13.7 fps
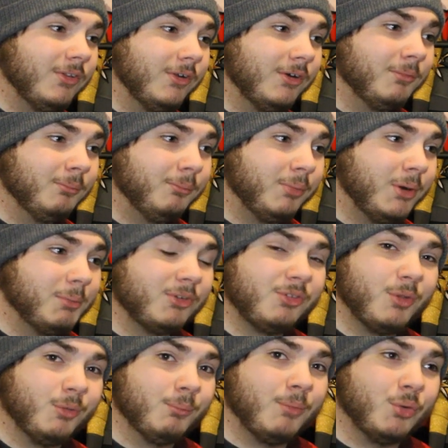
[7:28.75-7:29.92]
and they're pretty much
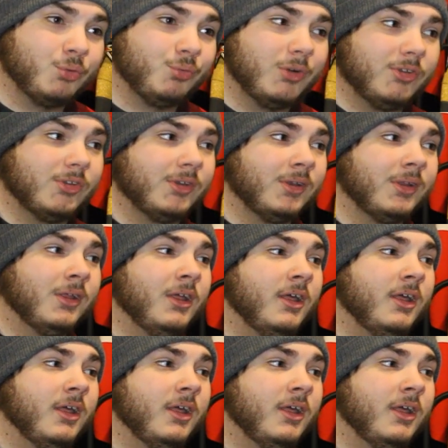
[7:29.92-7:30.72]
the most recent